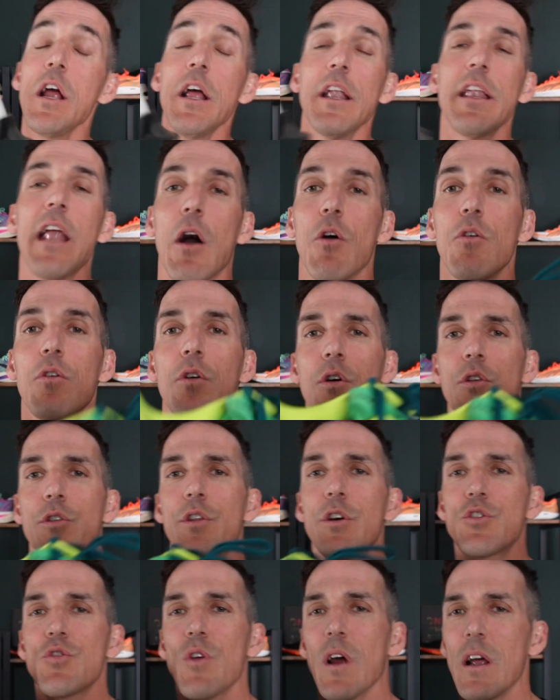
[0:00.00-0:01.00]
Now,
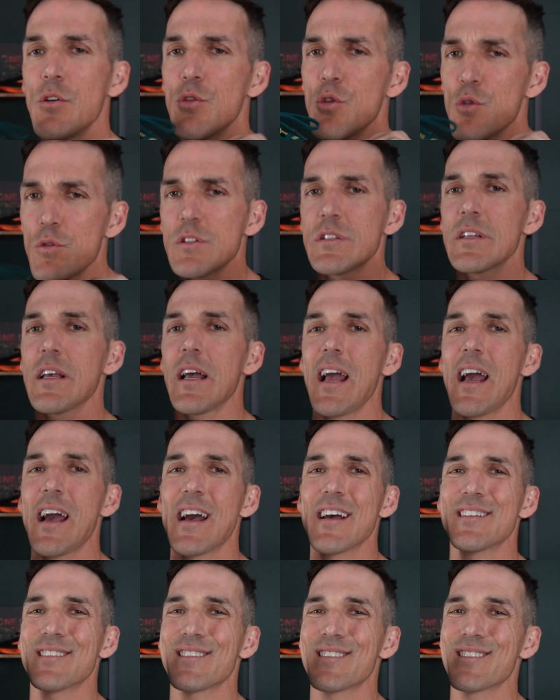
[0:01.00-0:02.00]
the Trinoosa
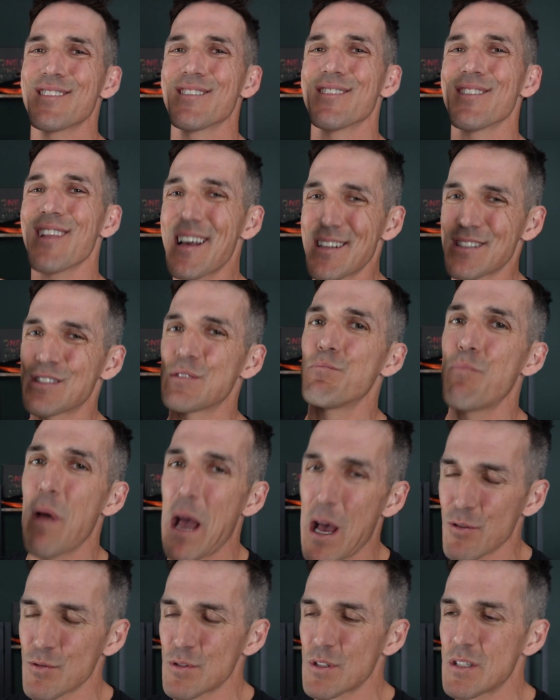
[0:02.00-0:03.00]
has less
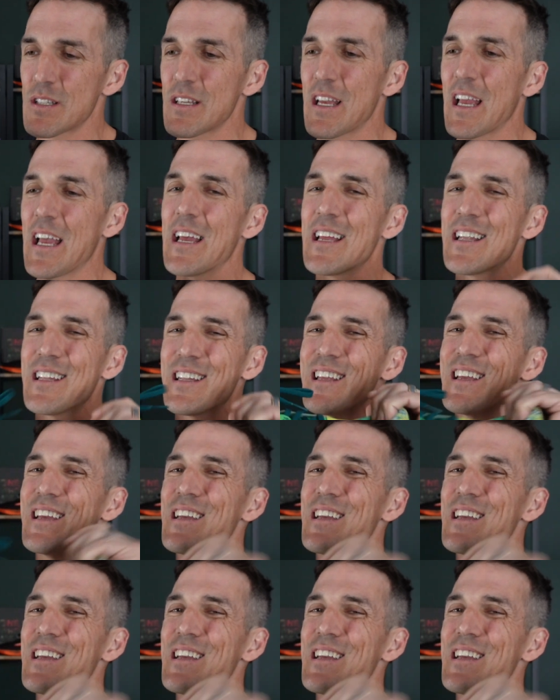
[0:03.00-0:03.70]
bounce and